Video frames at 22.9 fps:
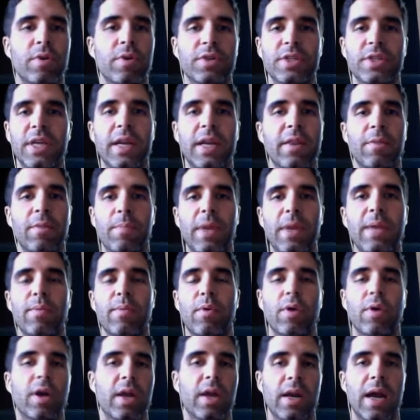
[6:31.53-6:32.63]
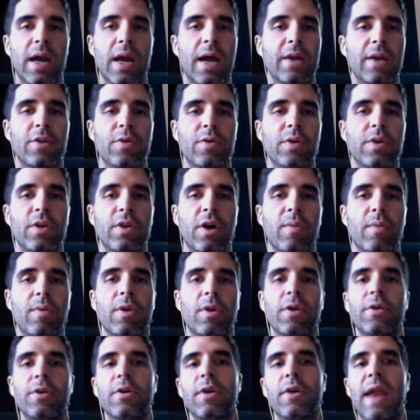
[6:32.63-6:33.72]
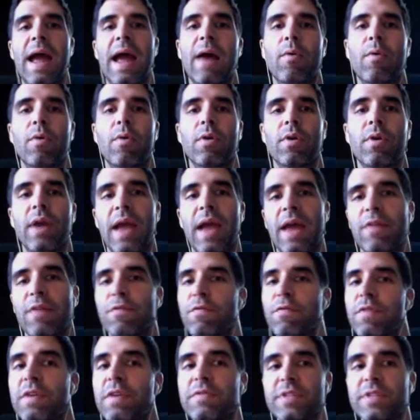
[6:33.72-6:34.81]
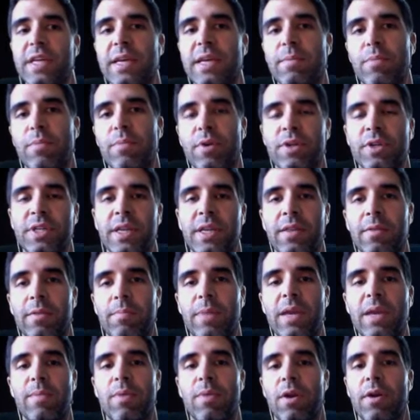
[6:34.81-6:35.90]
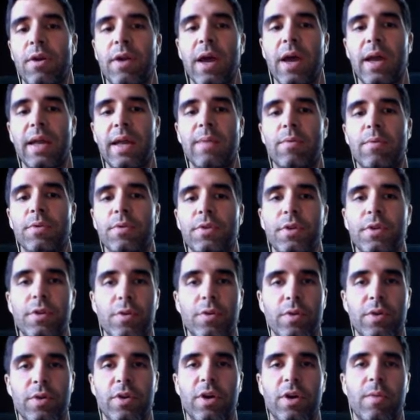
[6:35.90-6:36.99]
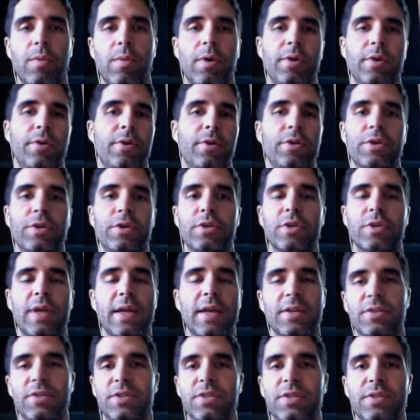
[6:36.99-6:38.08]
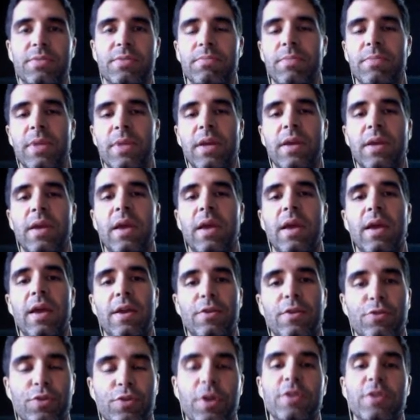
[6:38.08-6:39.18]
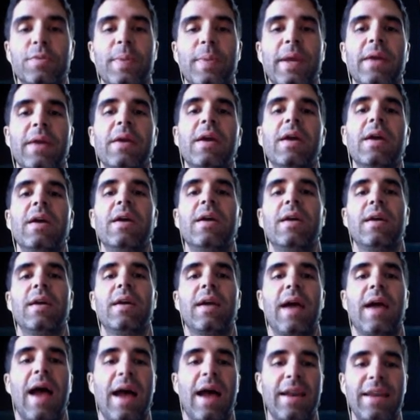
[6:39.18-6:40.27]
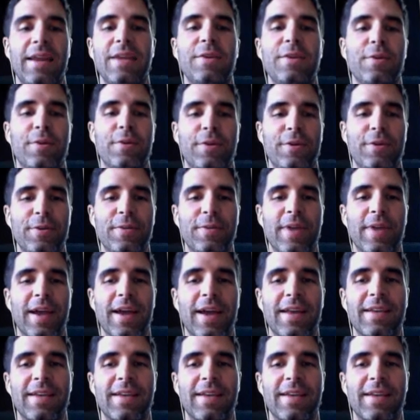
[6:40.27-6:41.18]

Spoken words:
of the people cannot do a double under. Now we're at 15% of the people are not able to do a double under. Just like, trust me, I need you to do that.